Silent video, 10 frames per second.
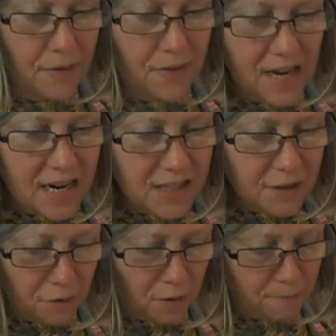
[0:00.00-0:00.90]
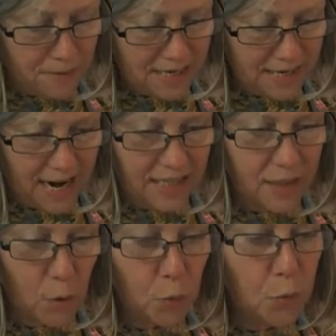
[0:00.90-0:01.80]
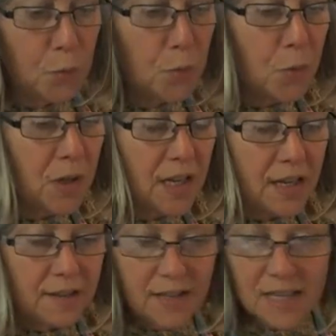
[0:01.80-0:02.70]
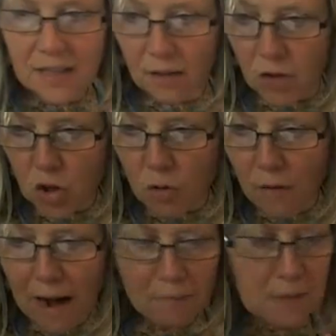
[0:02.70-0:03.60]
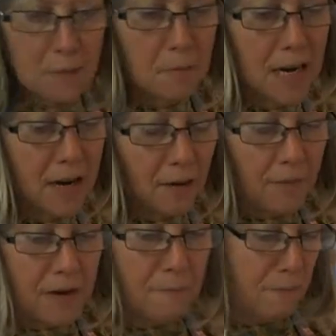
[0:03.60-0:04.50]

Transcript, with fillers: but these are on my desk. Ooh, these aren't scraps, but my lovely